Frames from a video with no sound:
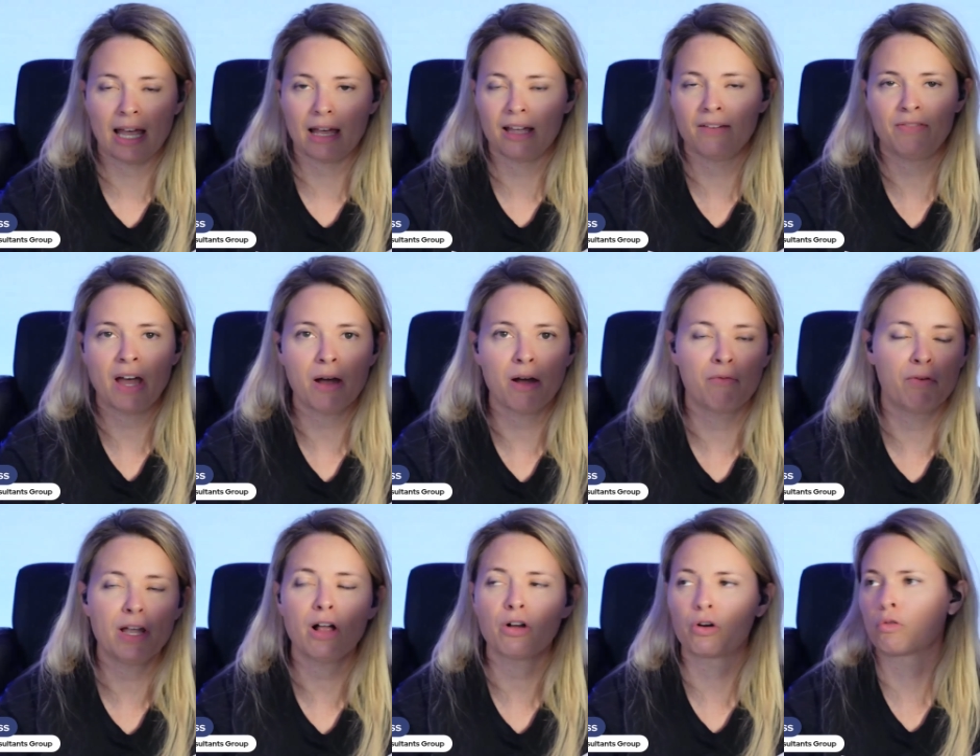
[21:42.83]
if
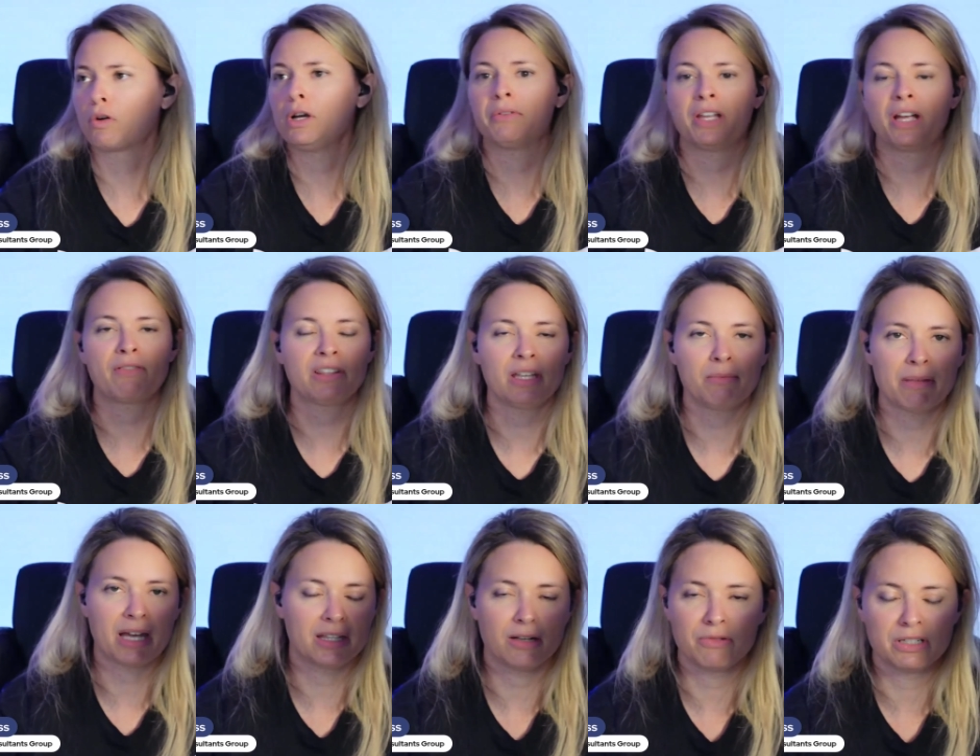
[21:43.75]
we all agreed with everything,
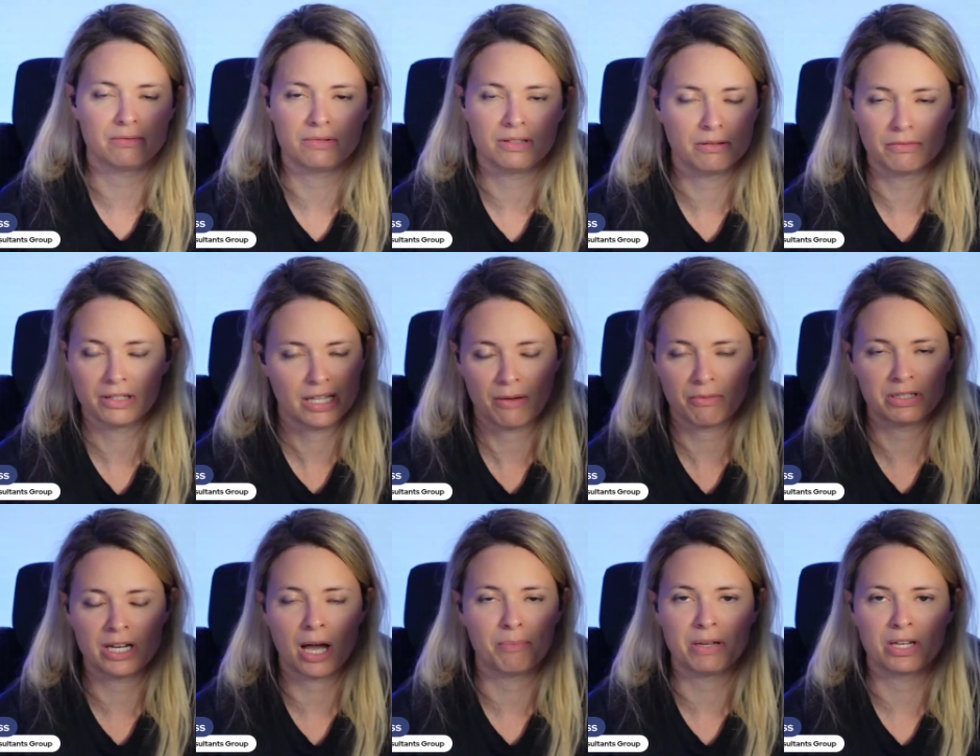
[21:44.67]
man, that would
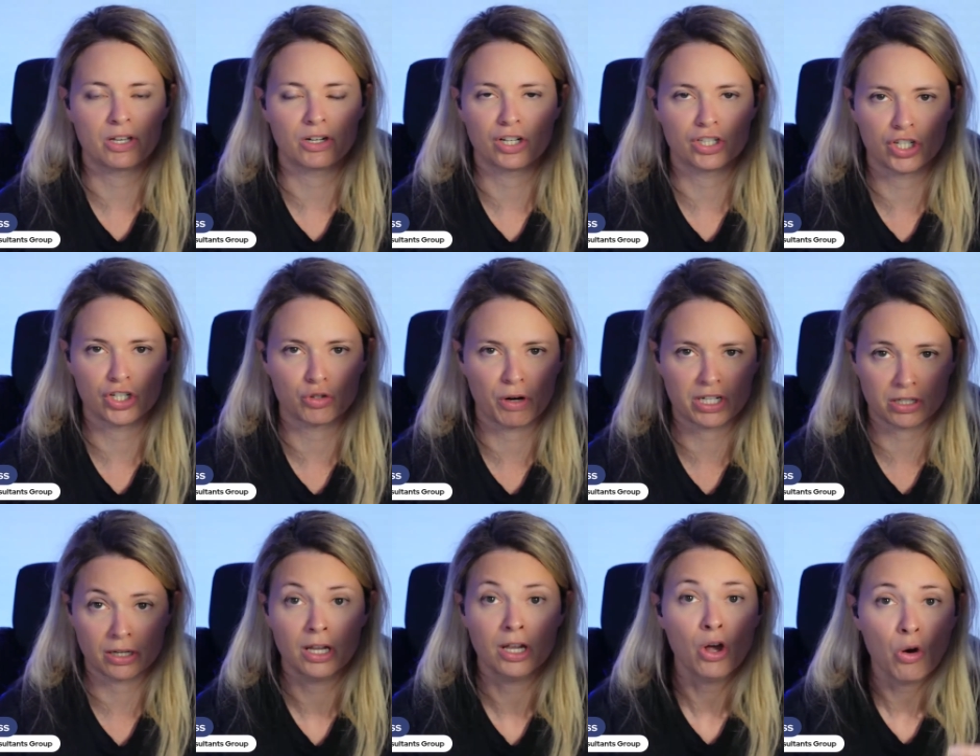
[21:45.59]
not be a good
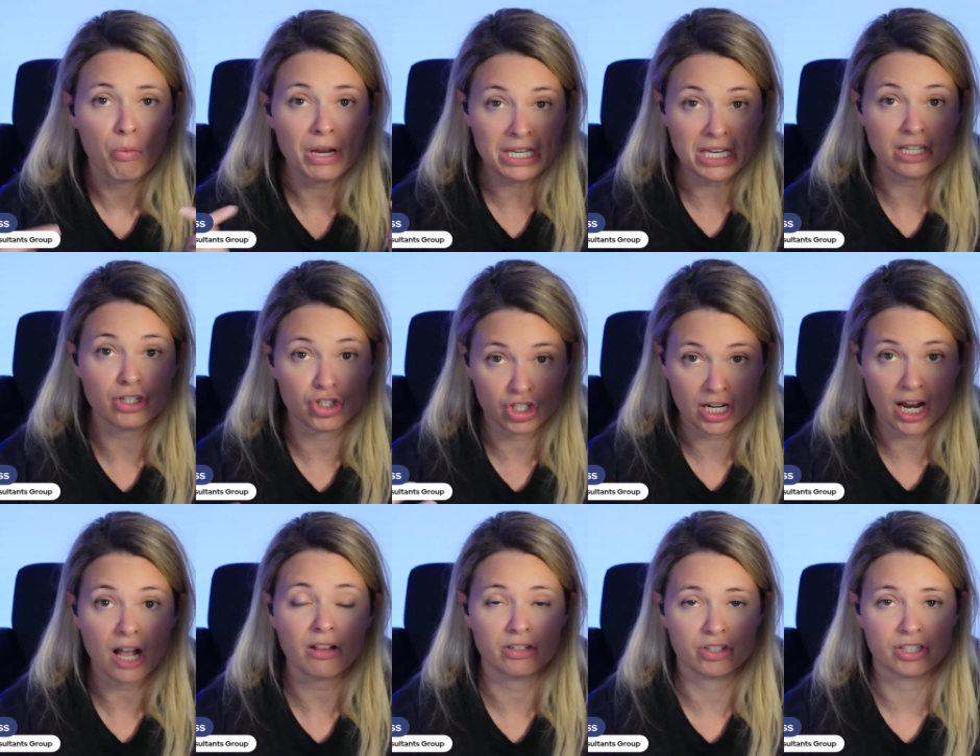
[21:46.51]
situation. We need to
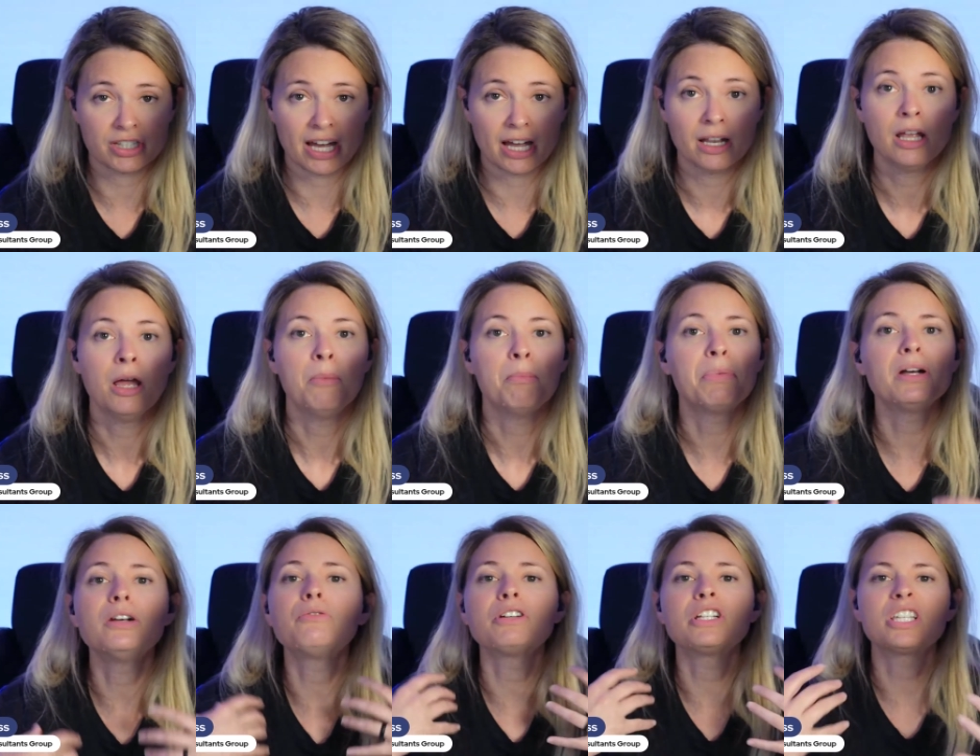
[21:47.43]
challenge that, but
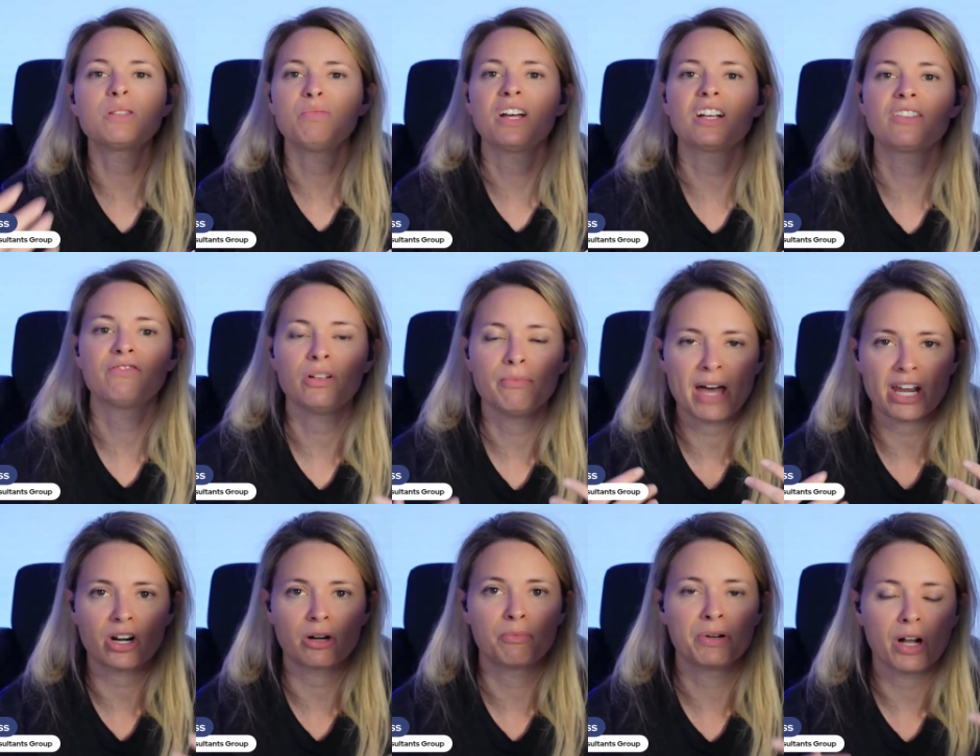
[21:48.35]
in a respectful
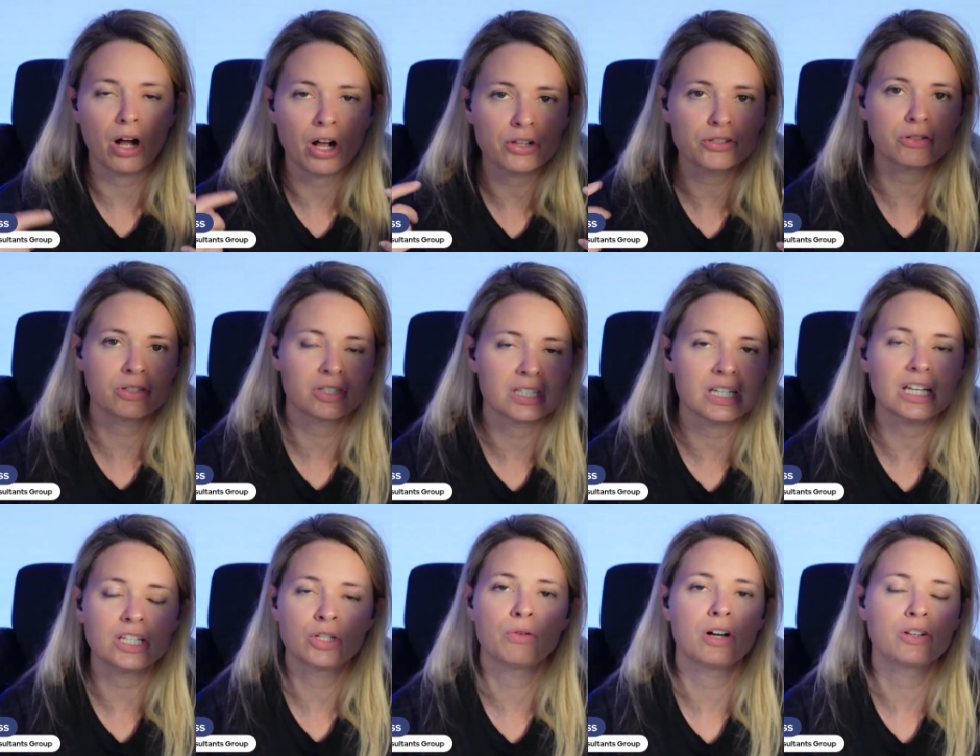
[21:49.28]
manner, but also
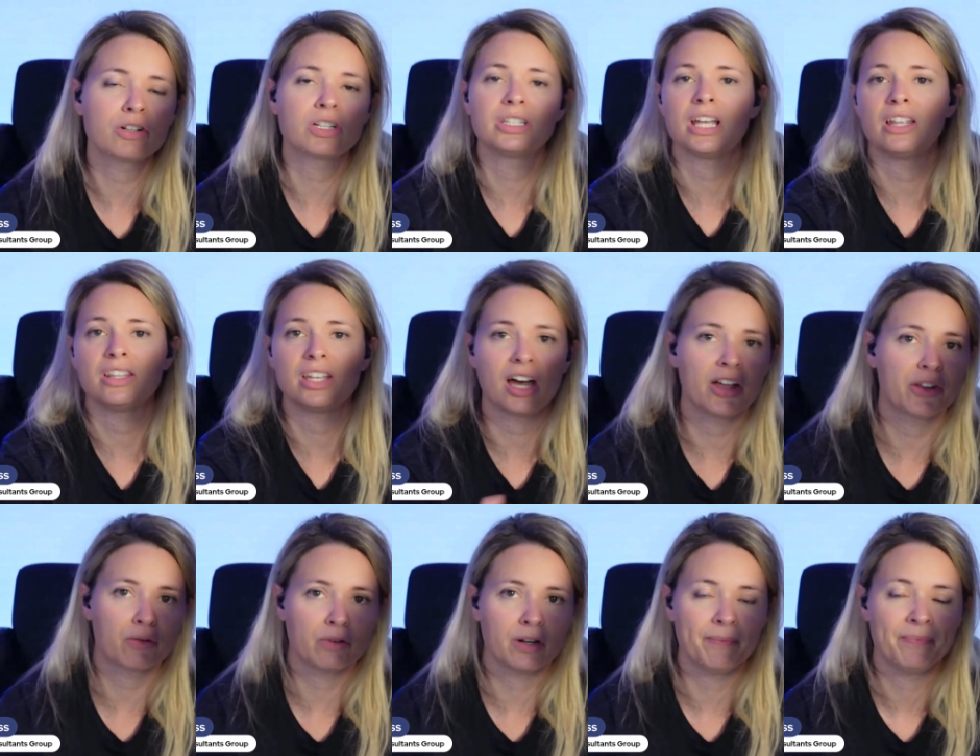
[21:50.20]
seek to understand the
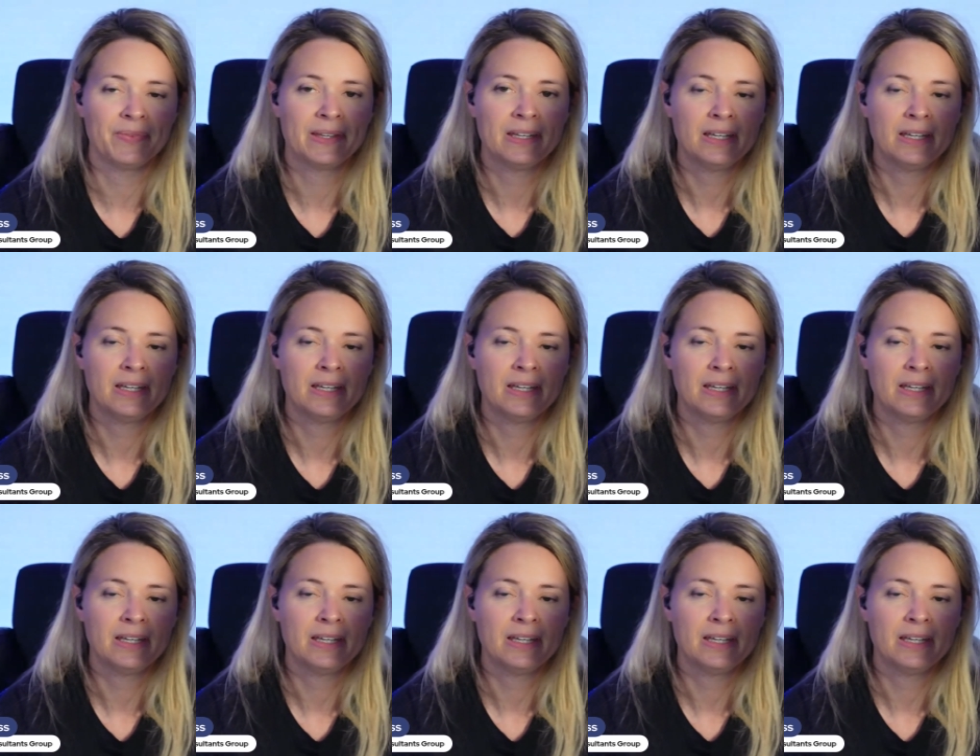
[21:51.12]
other one.